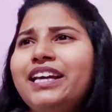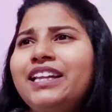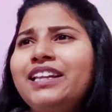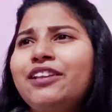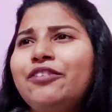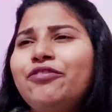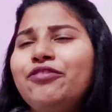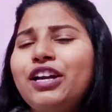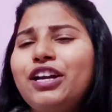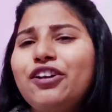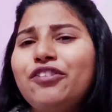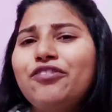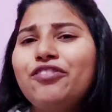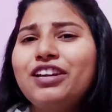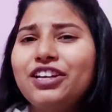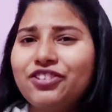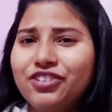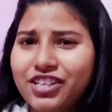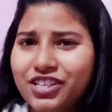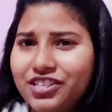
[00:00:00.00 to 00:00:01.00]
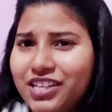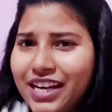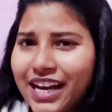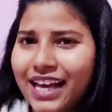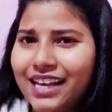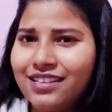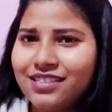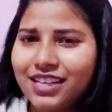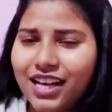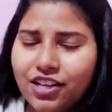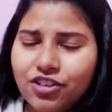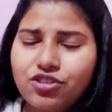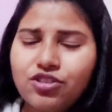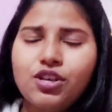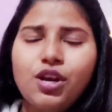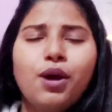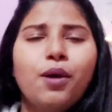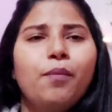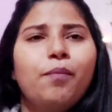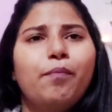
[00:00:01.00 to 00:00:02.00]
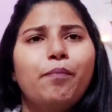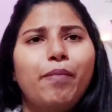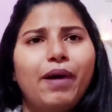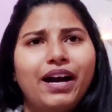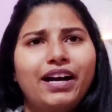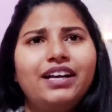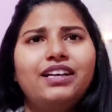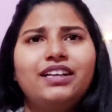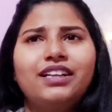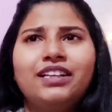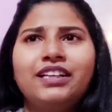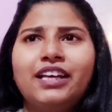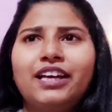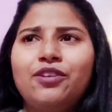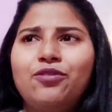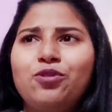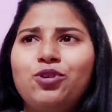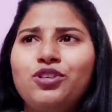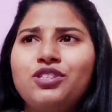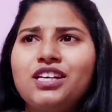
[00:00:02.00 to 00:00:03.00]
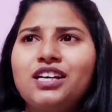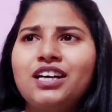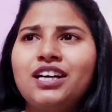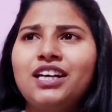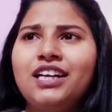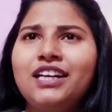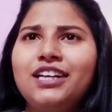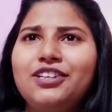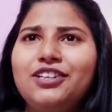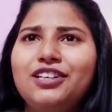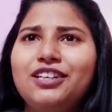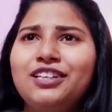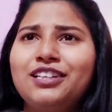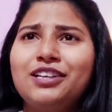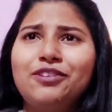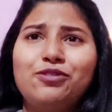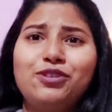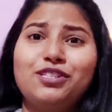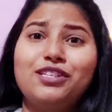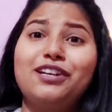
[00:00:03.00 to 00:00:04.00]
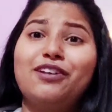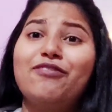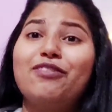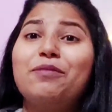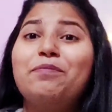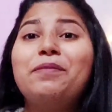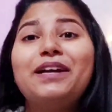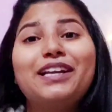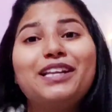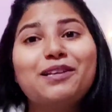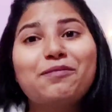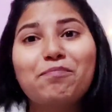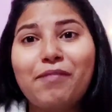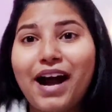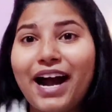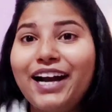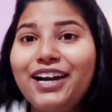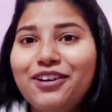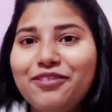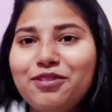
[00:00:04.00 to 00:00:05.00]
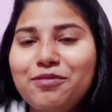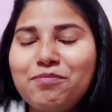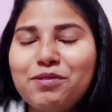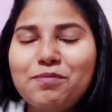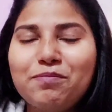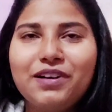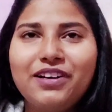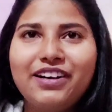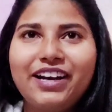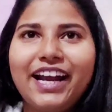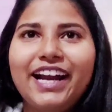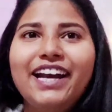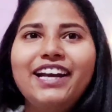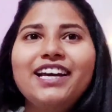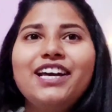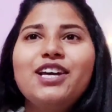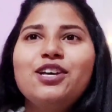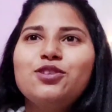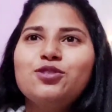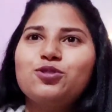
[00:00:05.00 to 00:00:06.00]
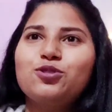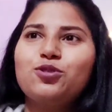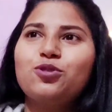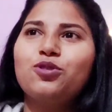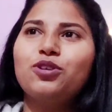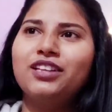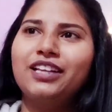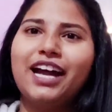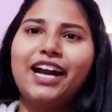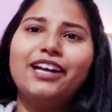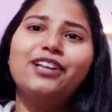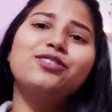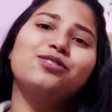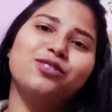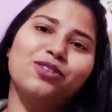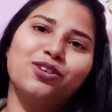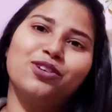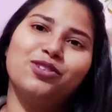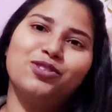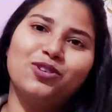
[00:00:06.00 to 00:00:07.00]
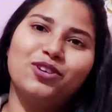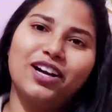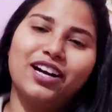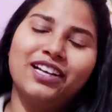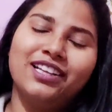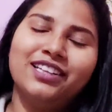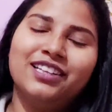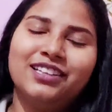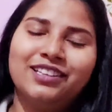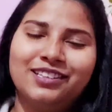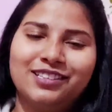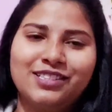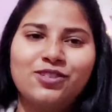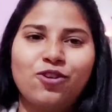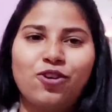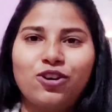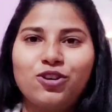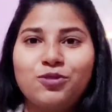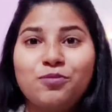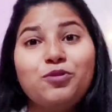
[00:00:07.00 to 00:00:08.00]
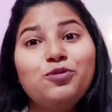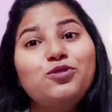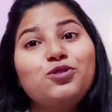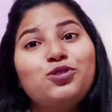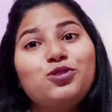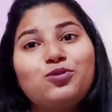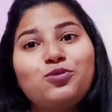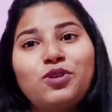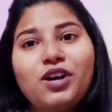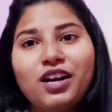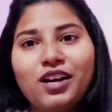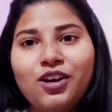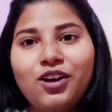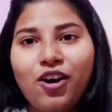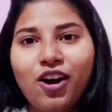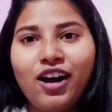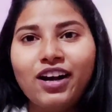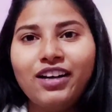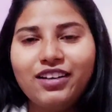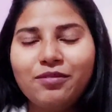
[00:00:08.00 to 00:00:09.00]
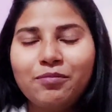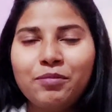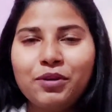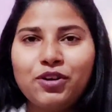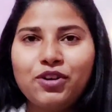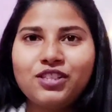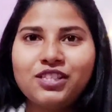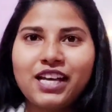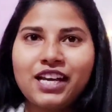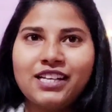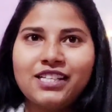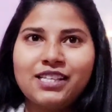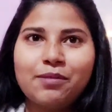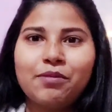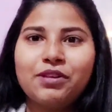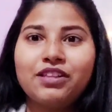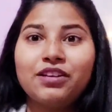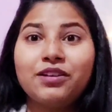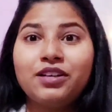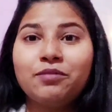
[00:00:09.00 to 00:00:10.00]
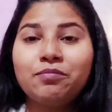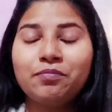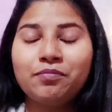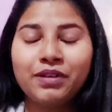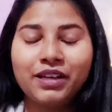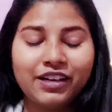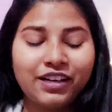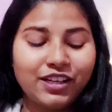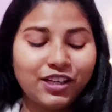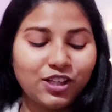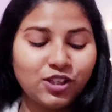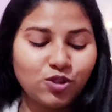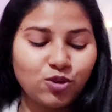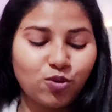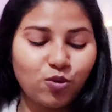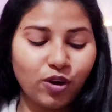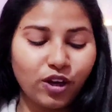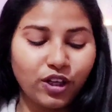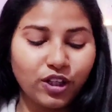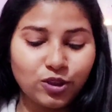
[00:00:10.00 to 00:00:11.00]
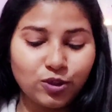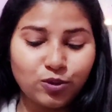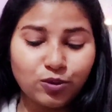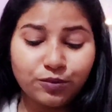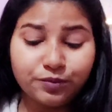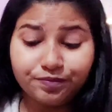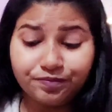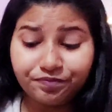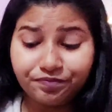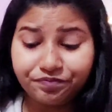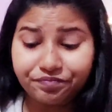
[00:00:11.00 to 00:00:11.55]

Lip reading: in the field of literature as such, but there was a development in the mind of the people, right? So that is also, this contributes to a lot, because Elizabethan period is going to